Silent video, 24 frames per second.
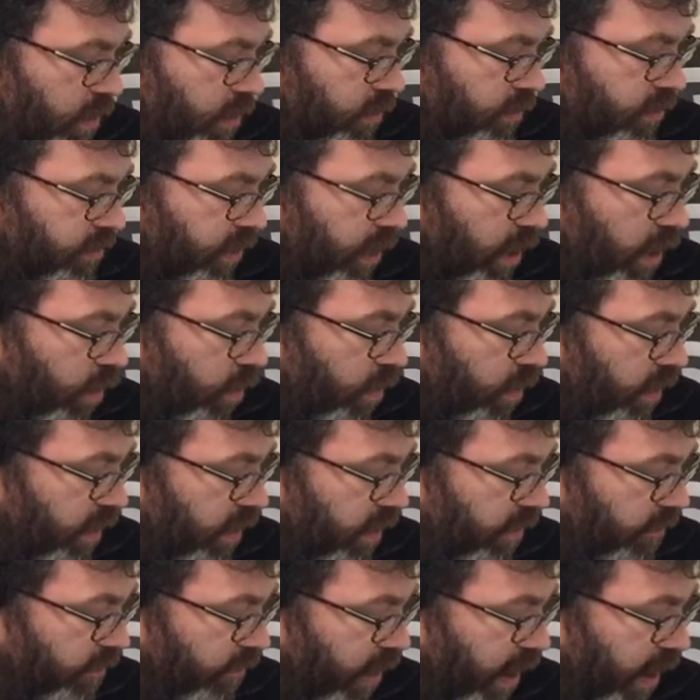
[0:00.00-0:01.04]
So
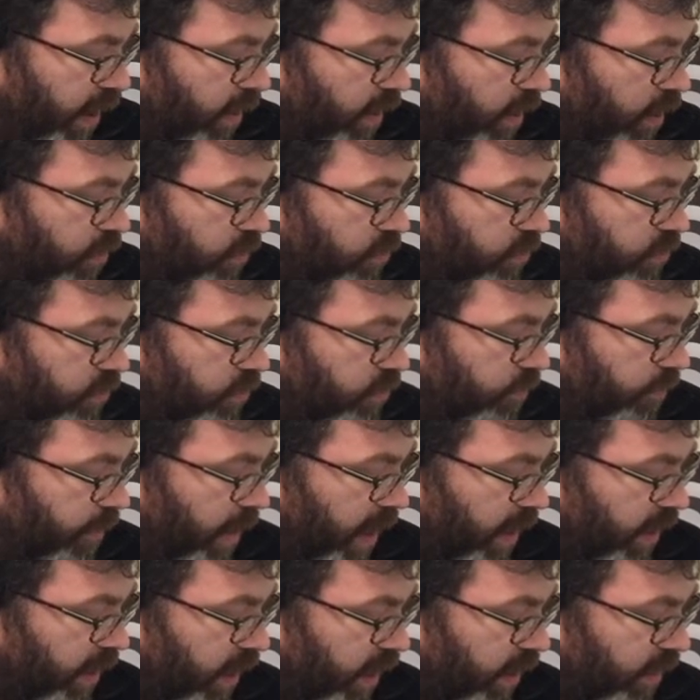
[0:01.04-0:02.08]
if I go to
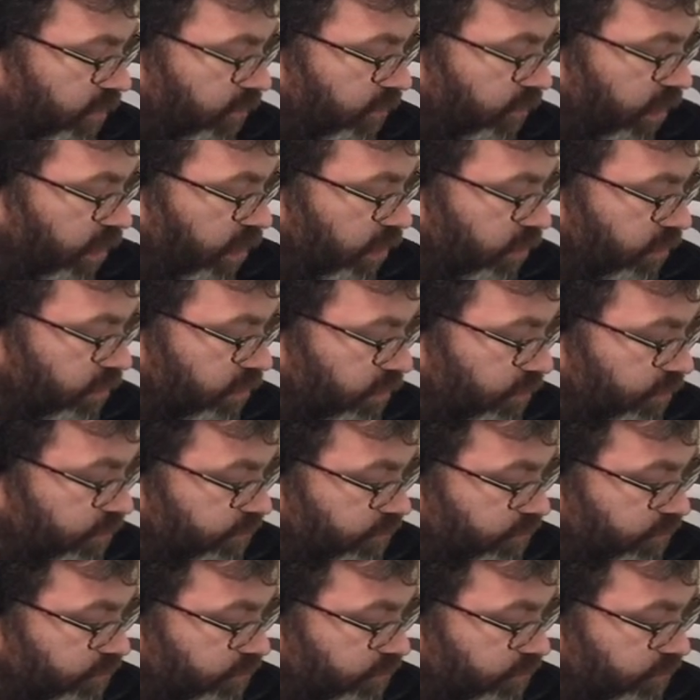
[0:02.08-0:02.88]
magnetic field,